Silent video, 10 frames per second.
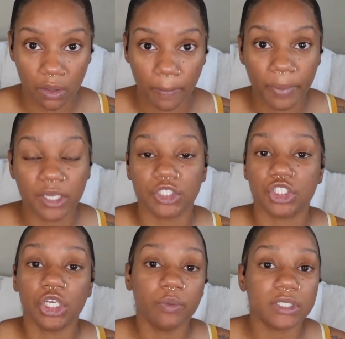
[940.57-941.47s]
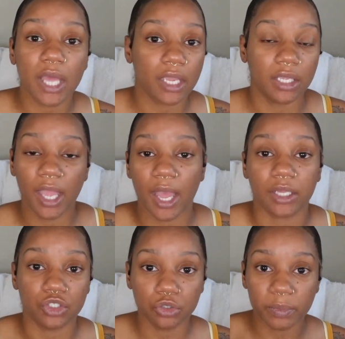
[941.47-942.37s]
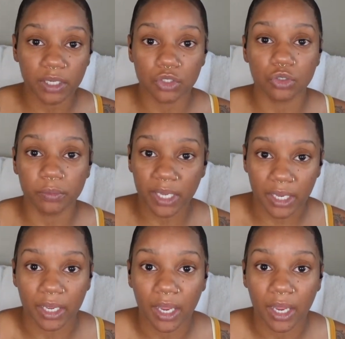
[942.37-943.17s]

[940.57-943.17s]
but she was like, yeah, do me.